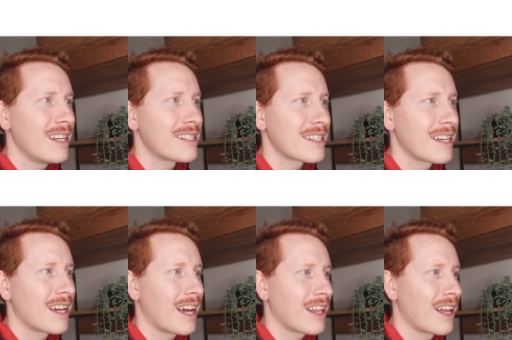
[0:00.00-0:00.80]
is
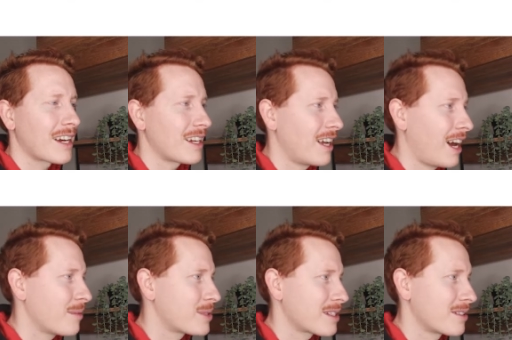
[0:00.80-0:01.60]
there like
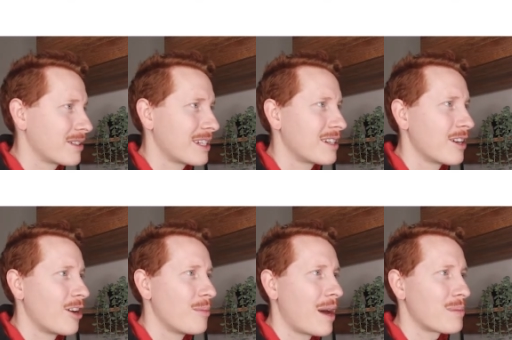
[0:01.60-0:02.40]
absolutely
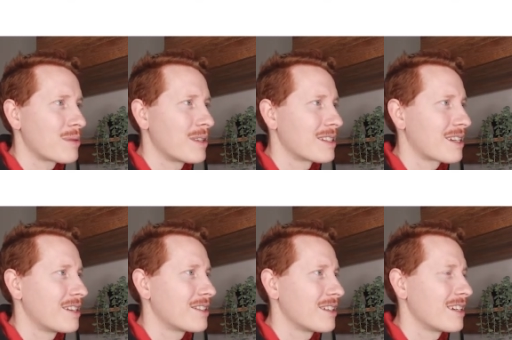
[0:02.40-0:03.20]
no maps with this
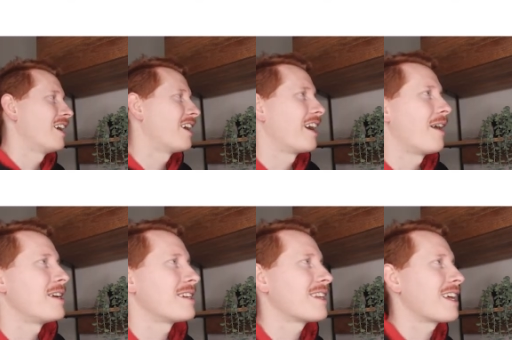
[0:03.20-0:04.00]
country in it? All right, I
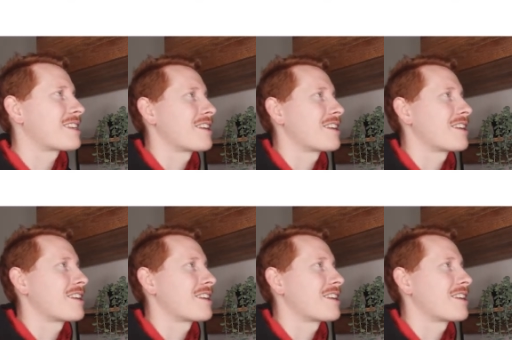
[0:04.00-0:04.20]
mean, that's